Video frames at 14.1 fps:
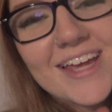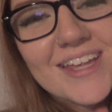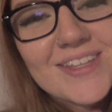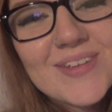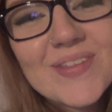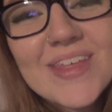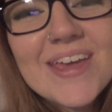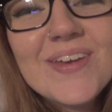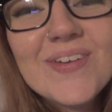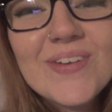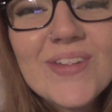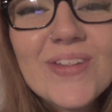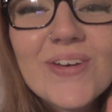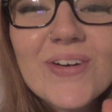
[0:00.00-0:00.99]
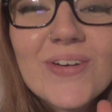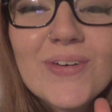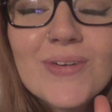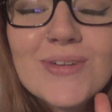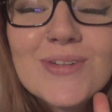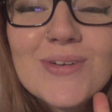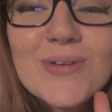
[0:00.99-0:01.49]
And so thank you to the
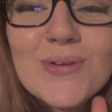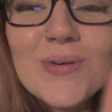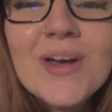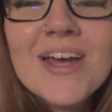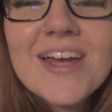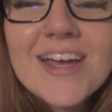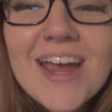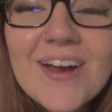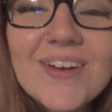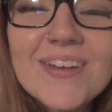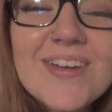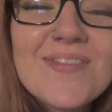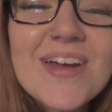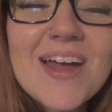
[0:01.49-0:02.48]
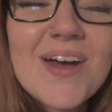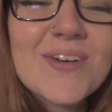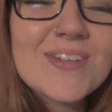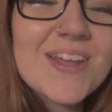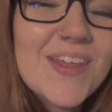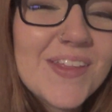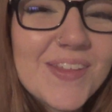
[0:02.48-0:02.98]
girls who caroled at my
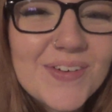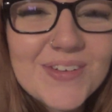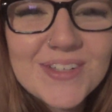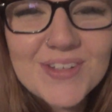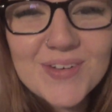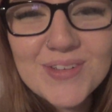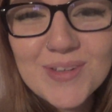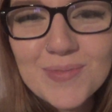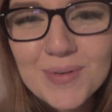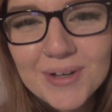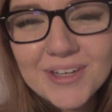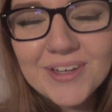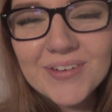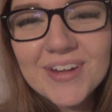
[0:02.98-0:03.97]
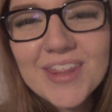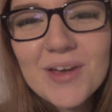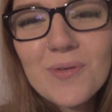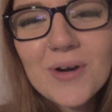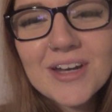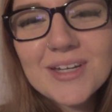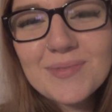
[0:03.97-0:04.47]
house. I thought that was so super cute, and they
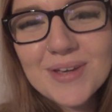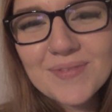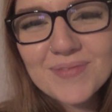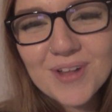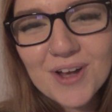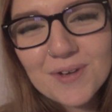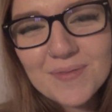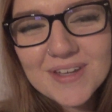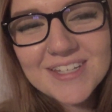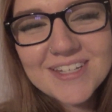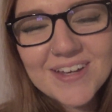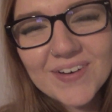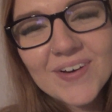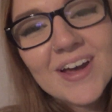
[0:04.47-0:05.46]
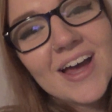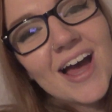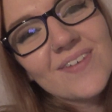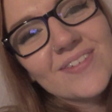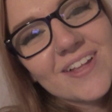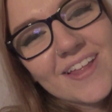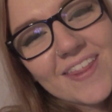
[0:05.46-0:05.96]
wanted to be in Vlogmas, so
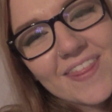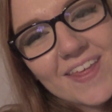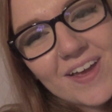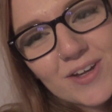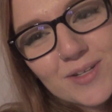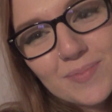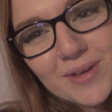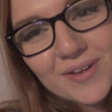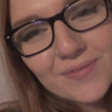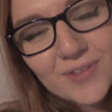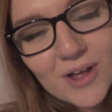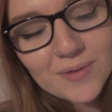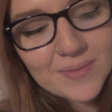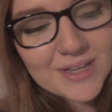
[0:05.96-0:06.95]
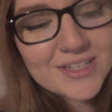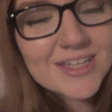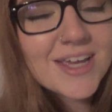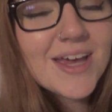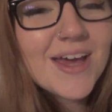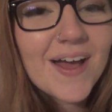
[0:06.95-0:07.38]
I'm glad that they got to be in Vlogmas.